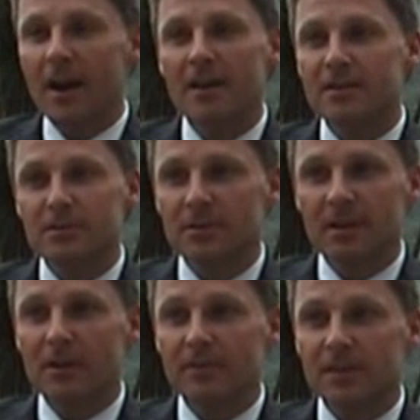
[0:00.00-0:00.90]
Ireland,
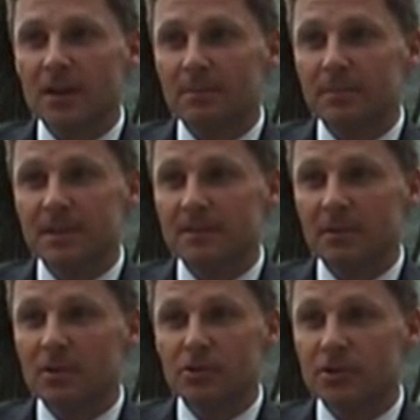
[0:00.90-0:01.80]
out of the top
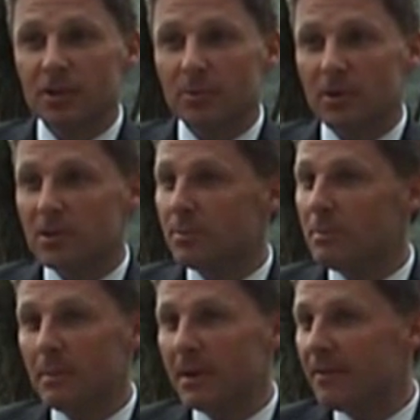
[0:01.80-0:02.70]
100 in the world,
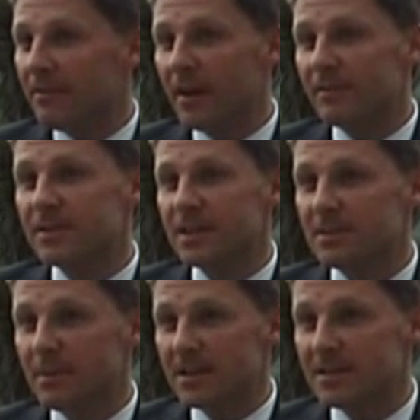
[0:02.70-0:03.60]
would probably have 5 or
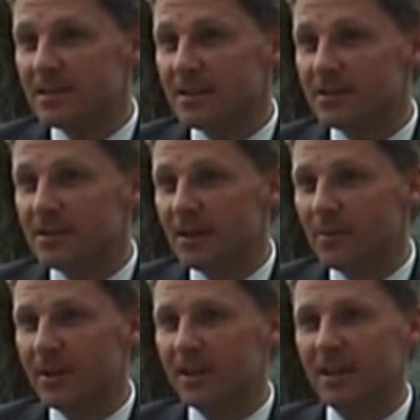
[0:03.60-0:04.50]
6 places in it.
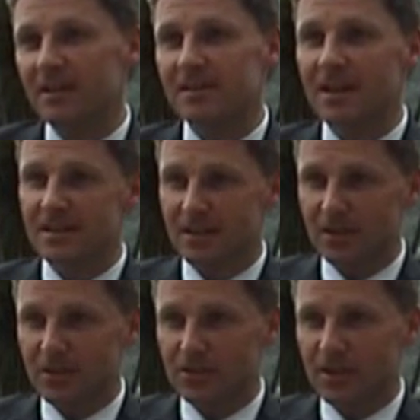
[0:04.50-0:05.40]
And when you think of the size of the
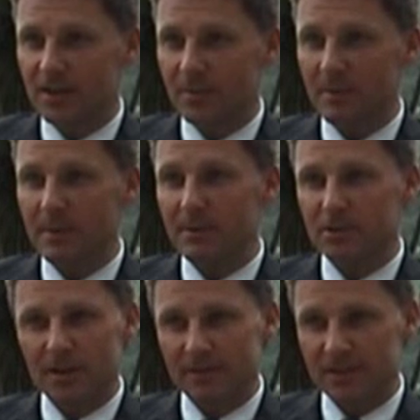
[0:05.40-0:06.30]
country and the way people
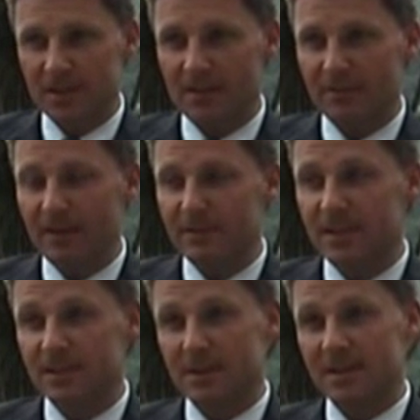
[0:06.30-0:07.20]
travel today, 5 or
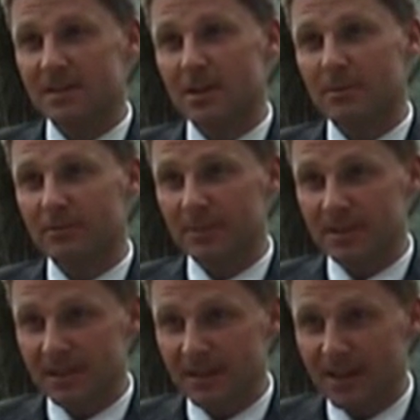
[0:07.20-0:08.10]
6 places coming from
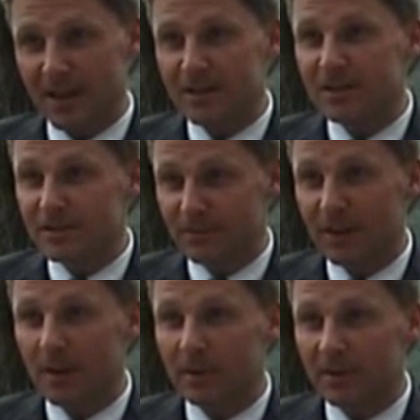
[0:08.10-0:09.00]
this little island is
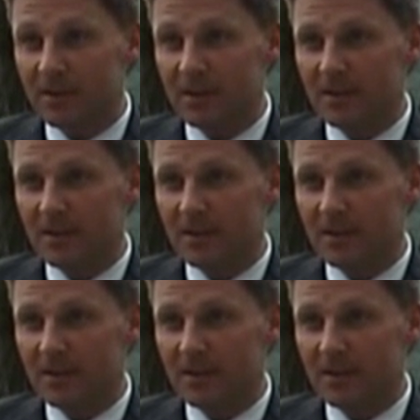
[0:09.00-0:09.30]
phenomenal.